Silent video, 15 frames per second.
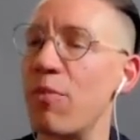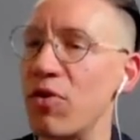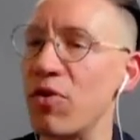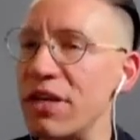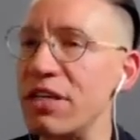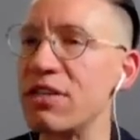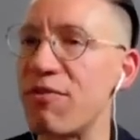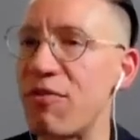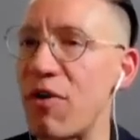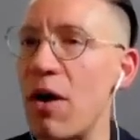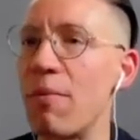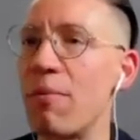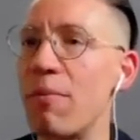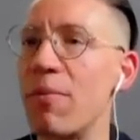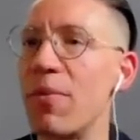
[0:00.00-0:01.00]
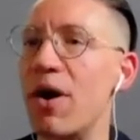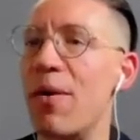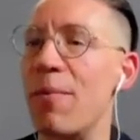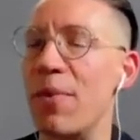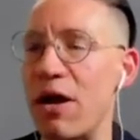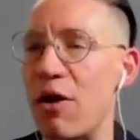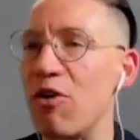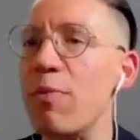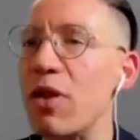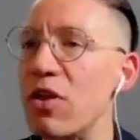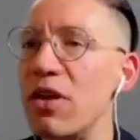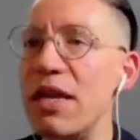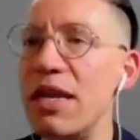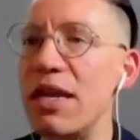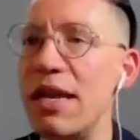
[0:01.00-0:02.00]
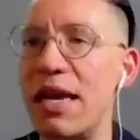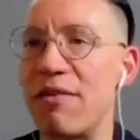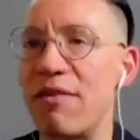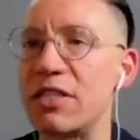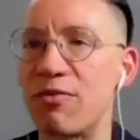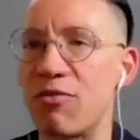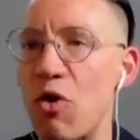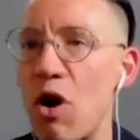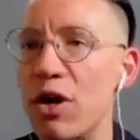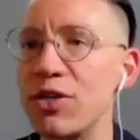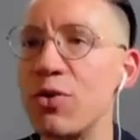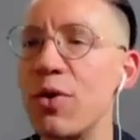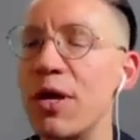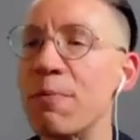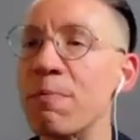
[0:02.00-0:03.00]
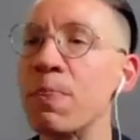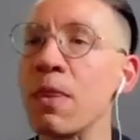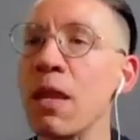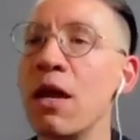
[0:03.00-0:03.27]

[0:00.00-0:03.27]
police from um, accountability in events of wrongdoing.